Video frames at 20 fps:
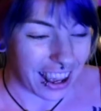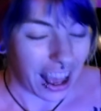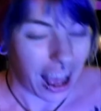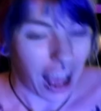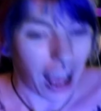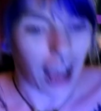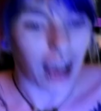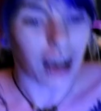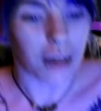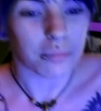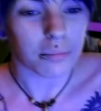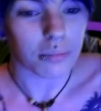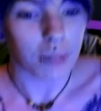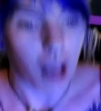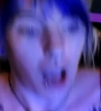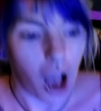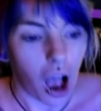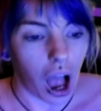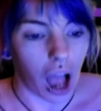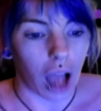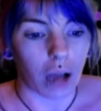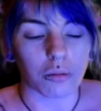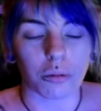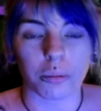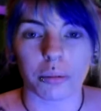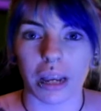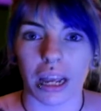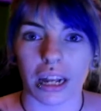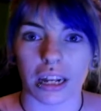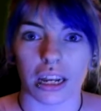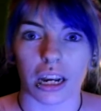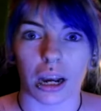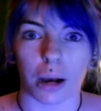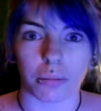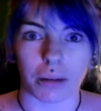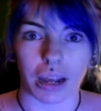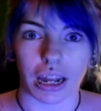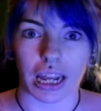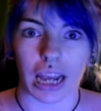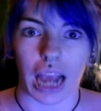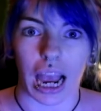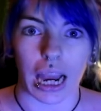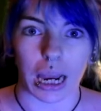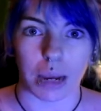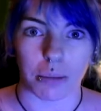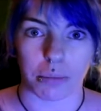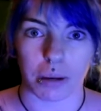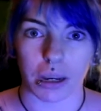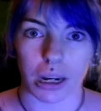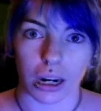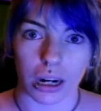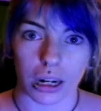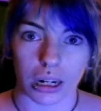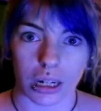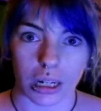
I will be ending up getting a bigger